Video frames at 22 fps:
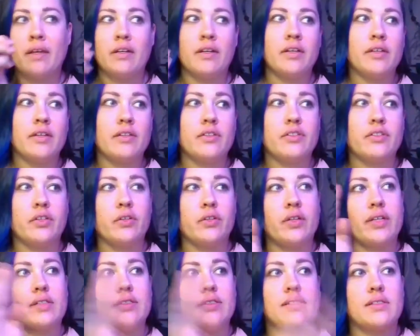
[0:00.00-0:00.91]
So
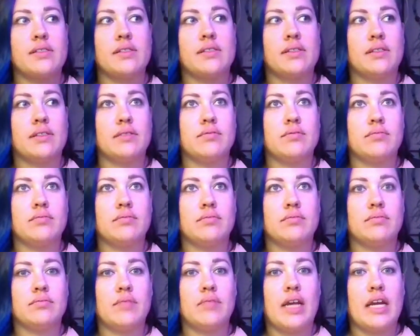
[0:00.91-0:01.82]
that's
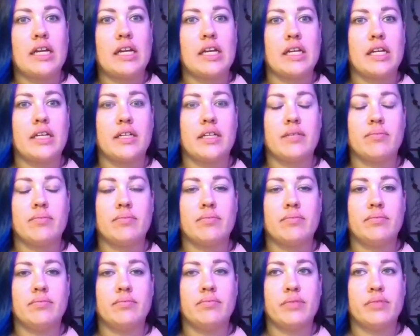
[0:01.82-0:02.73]
8
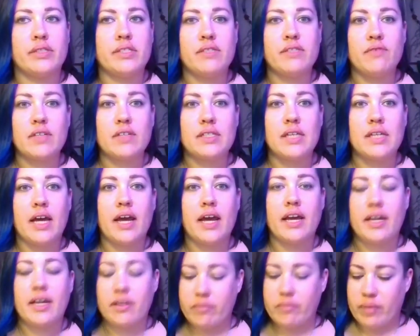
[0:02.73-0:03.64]
a.m. Pacific
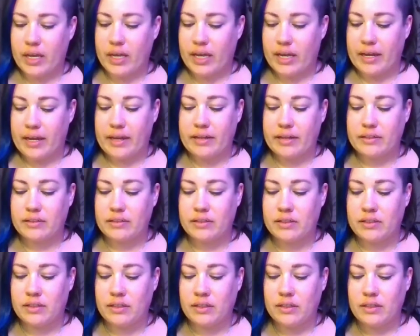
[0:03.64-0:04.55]
Time
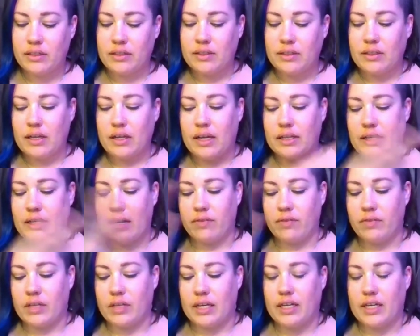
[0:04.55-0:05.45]
and
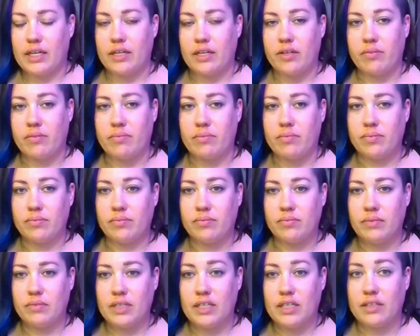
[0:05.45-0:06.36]
11 a.m.
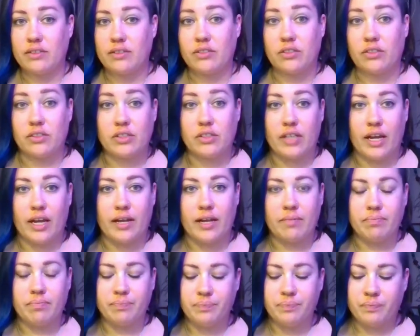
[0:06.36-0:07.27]
Eastern
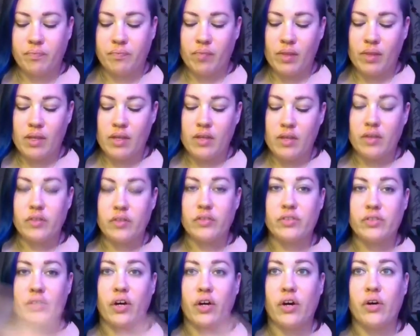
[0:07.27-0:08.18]
Time.
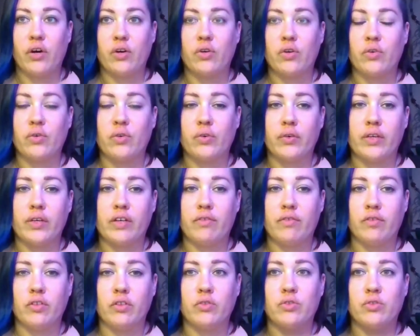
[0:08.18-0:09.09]
So
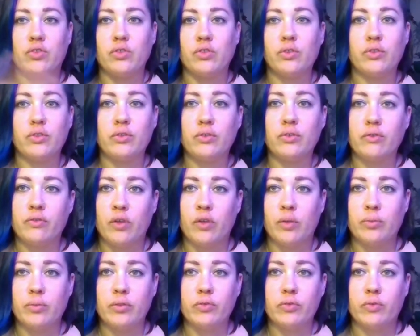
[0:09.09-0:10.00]
if you do full
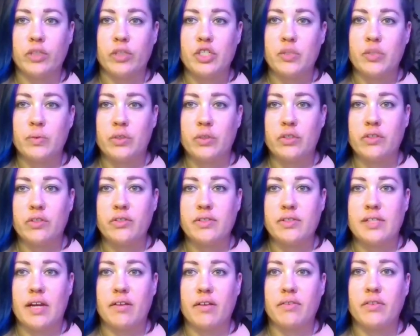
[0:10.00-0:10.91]
moon rituals,
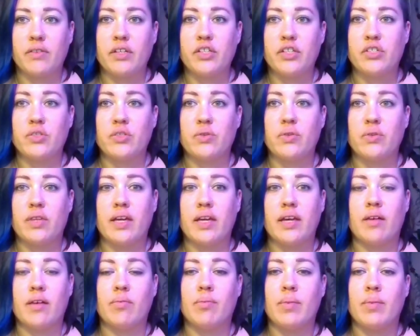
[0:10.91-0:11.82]
definitely do
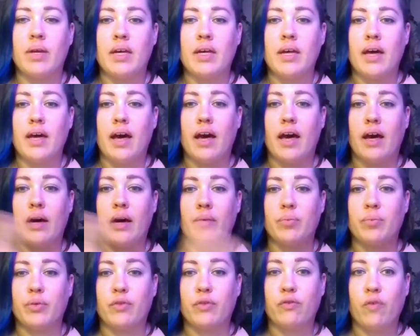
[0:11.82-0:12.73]
them
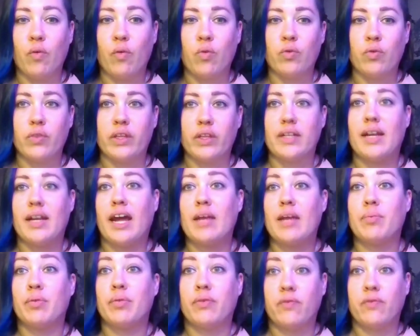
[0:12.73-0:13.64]
before the
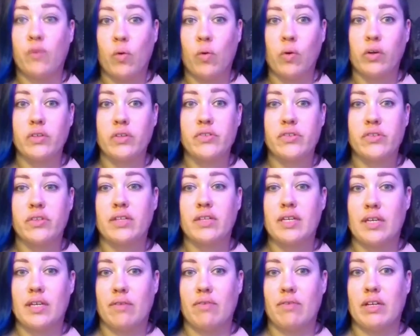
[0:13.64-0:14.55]
night before, so
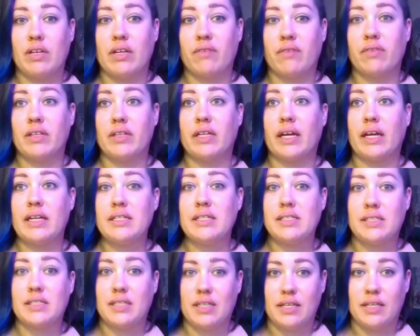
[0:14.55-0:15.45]
the evening of the
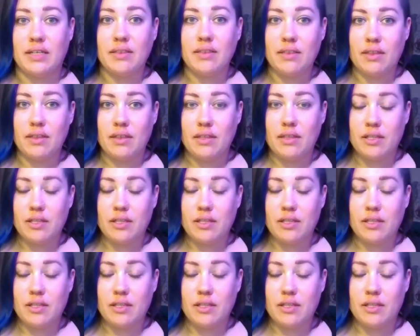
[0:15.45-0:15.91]
19th.